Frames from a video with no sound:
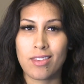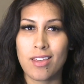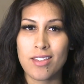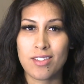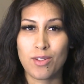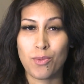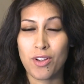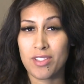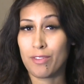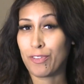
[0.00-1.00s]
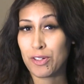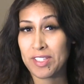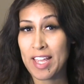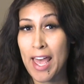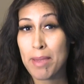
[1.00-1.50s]
This was the
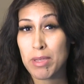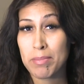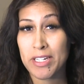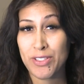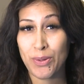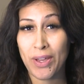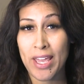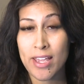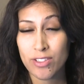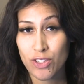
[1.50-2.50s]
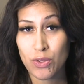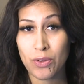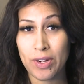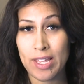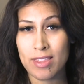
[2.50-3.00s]
first time in Minnesota
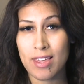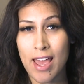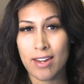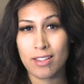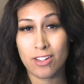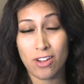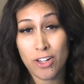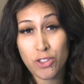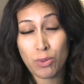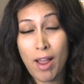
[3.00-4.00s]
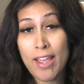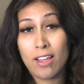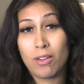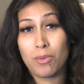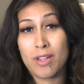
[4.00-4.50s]
history that a
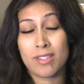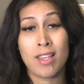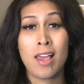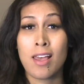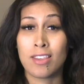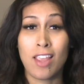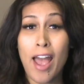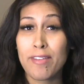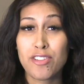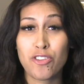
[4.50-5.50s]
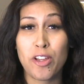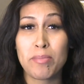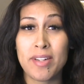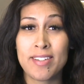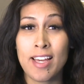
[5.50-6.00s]
trial was live
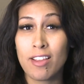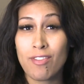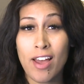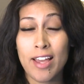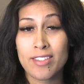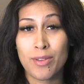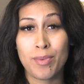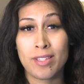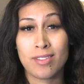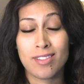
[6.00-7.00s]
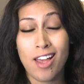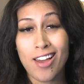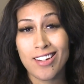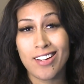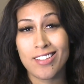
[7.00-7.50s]
streamed and televised, and we
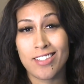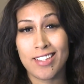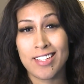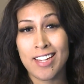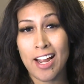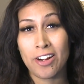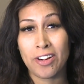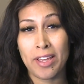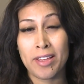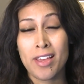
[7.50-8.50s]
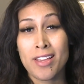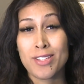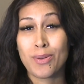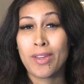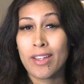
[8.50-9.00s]
saw it in its entirety.
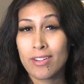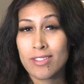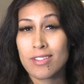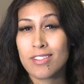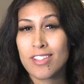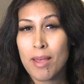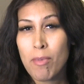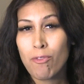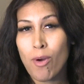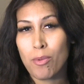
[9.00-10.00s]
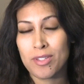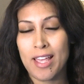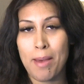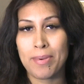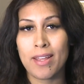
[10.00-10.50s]
So here's some of what
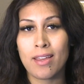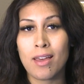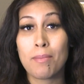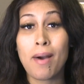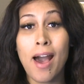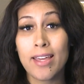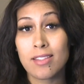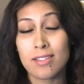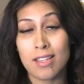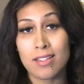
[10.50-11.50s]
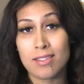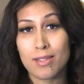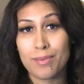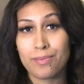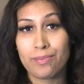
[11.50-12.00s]
was happening behind the
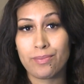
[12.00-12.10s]
scenes.